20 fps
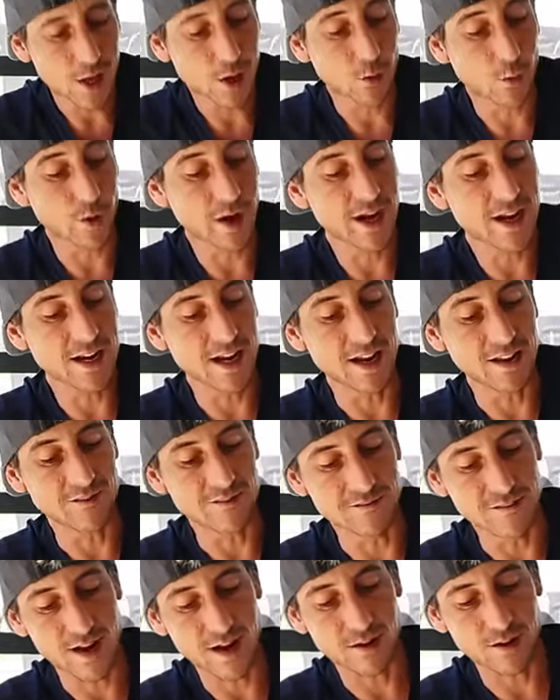We did
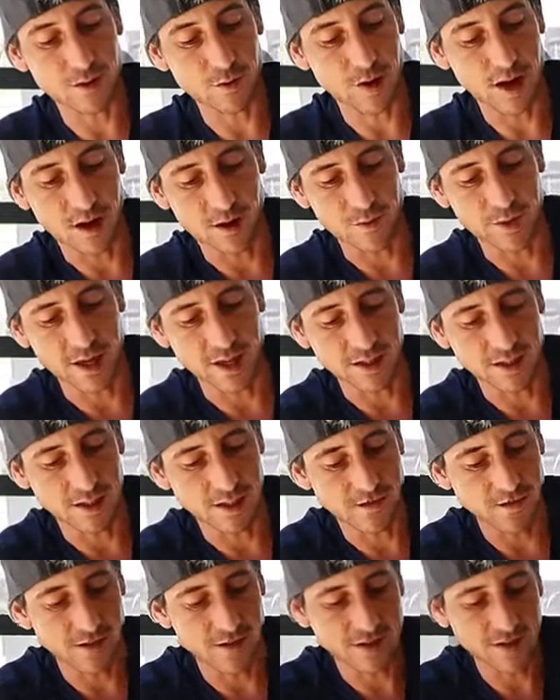very well, man,
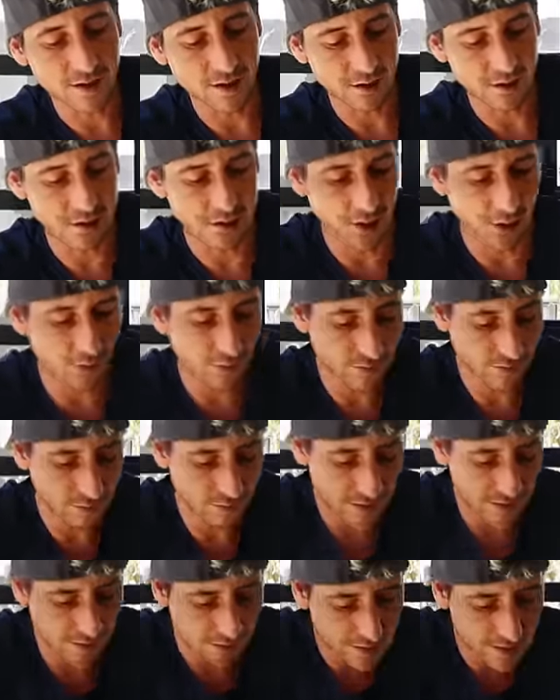defending ourselves.
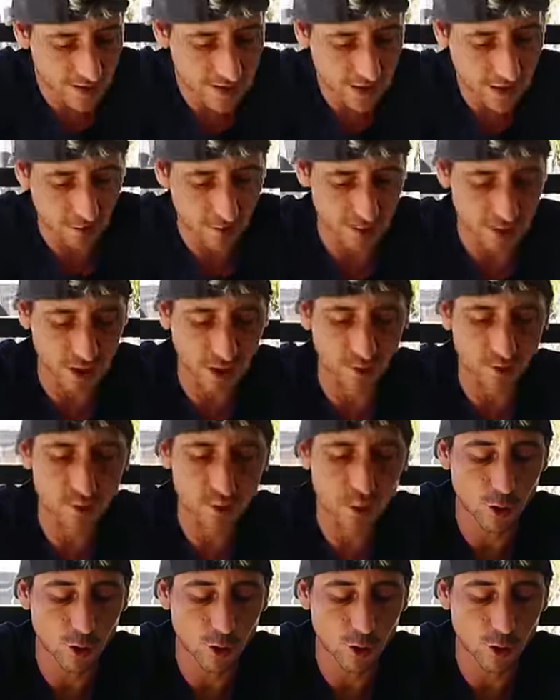Defending ourselves.